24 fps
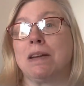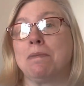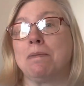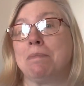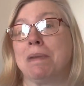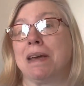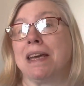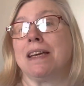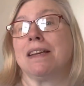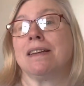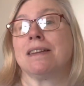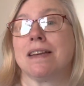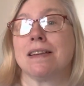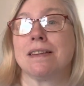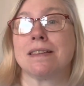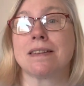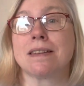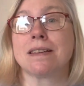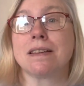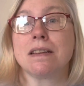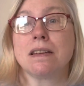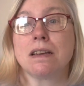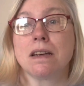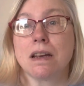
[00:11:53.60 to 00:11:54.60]
beaded,
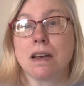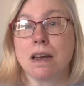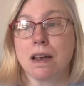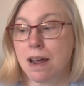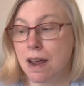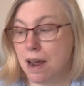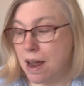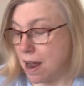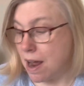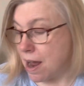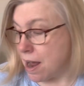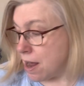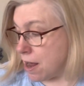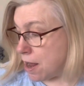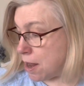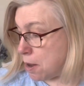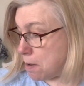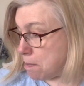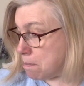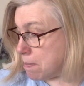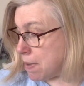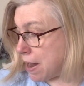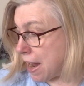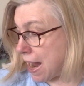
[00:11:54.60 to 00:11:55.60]

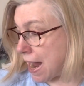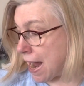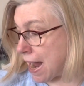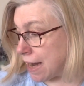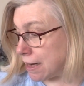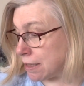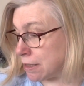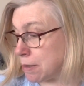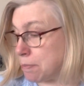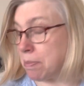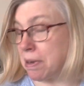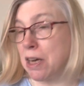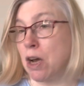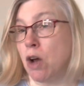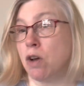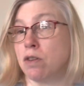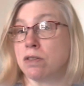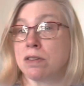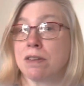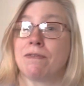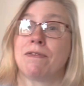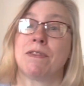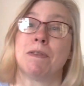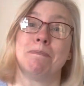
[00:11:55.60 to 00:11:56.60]
and
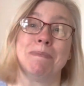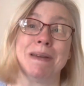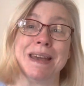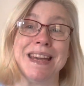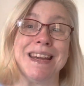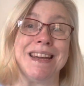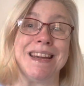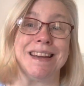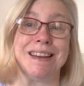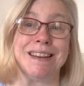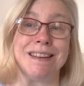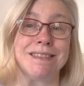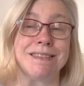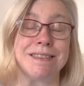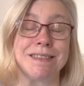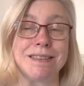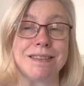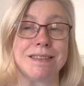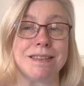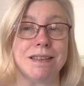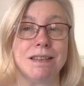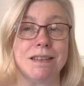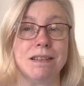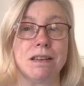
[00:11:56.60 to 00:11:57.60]
because of the
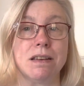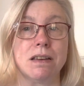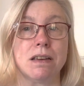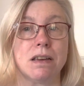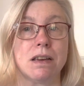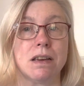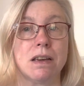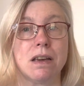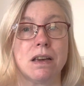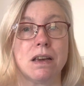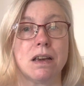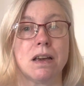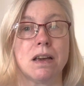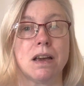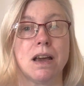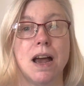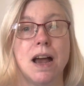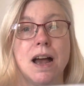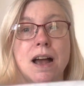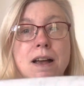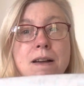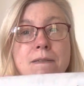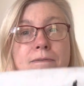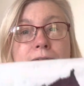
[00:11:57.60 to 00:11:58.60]
beads
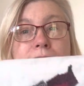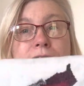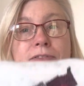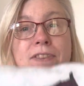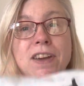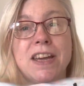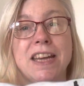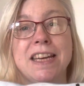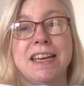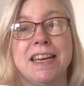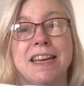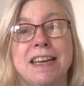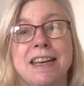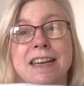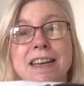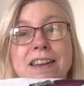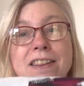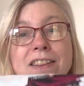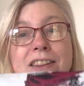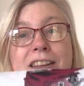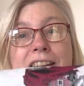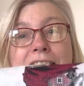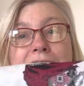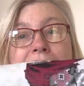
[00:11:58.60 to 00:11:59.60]
fitting in
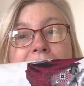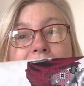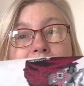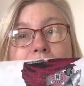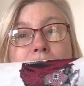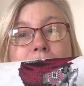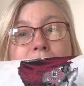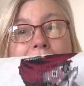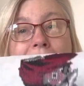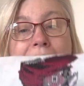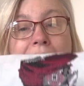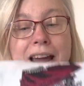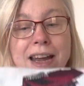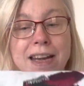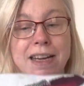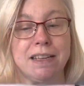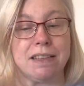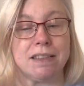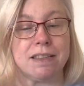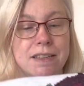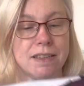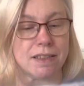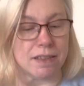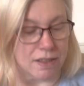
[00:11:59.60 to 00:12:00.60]
the right
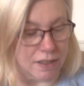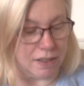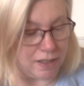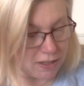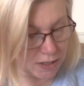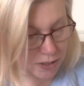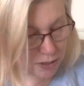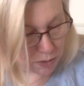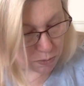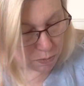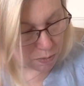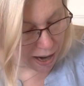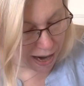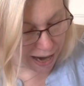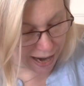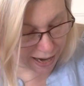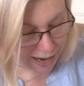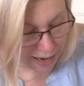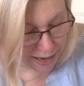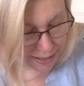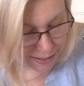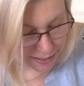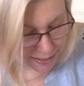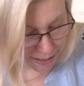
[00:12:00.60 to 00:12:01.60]

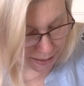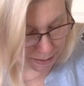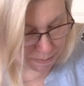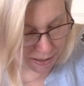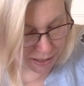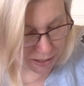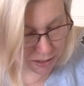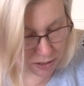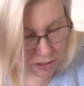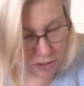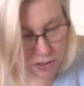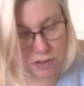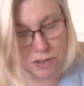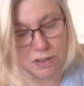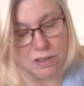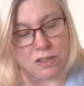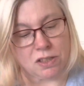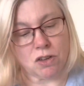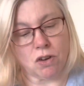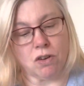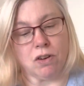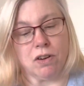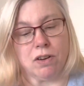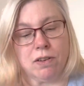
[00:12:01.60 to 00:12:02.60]
squares.
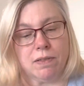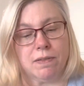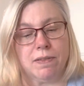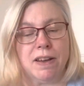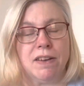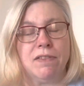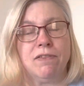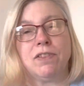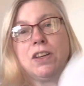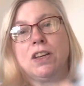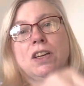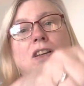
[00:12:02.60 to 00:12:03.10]
So if you